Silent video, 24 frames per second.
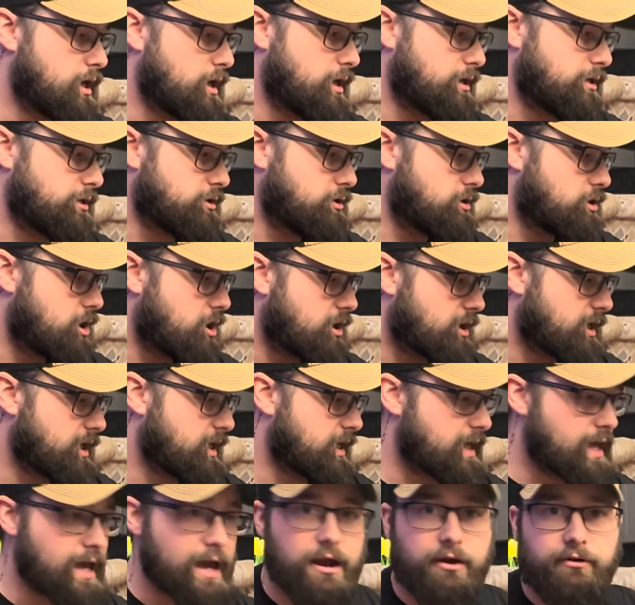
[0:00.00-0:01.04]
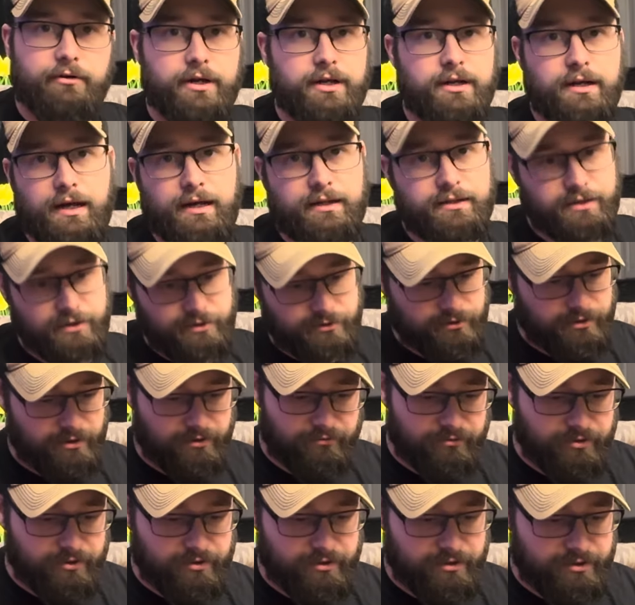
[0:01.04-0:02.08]
You're not going to carry a
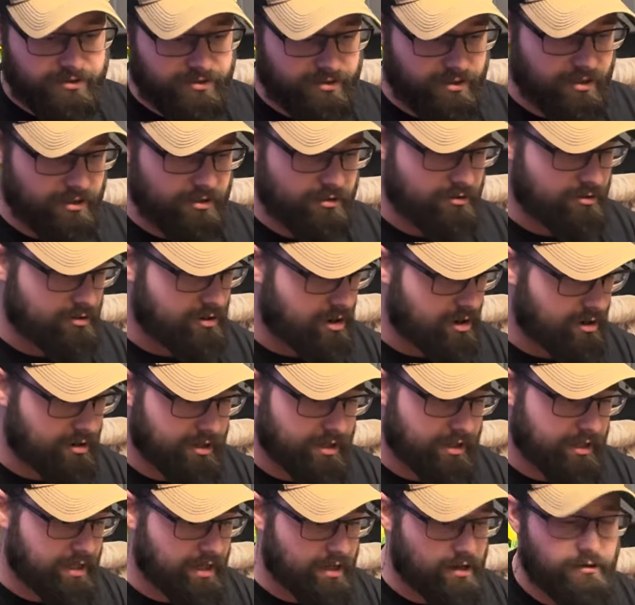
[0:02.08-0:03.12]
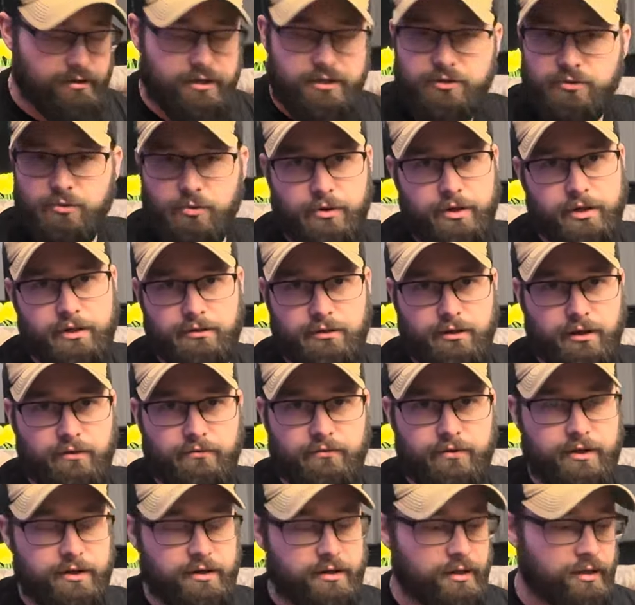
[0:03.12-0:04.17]
1911 in this thing. You're not going to carry
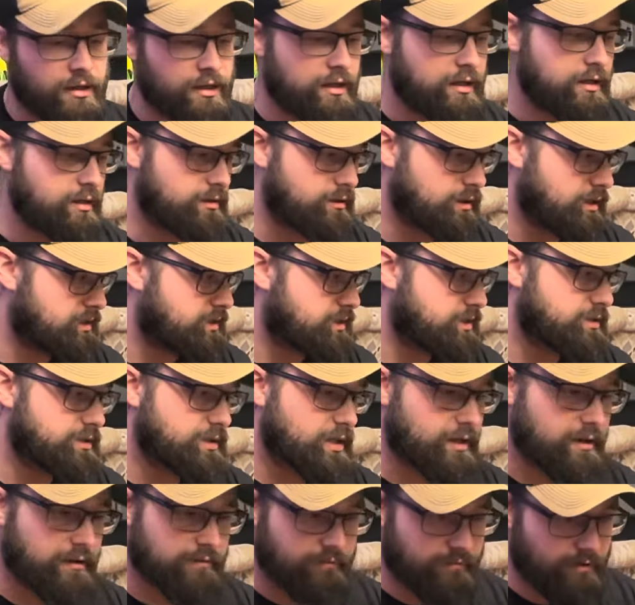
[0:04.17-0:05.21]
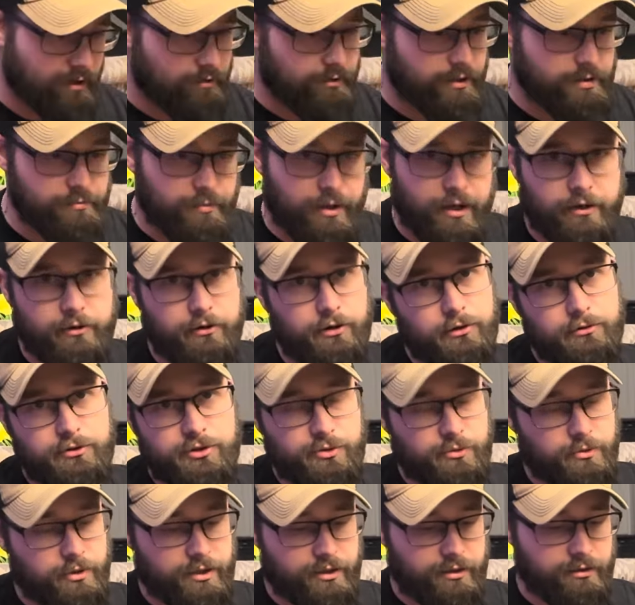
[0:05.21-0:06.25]
2011 unless it's like a very micro
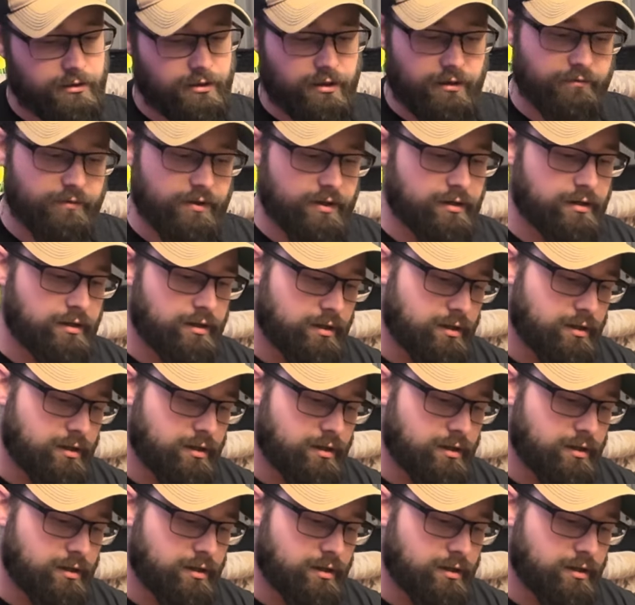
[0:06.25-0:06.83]
2011,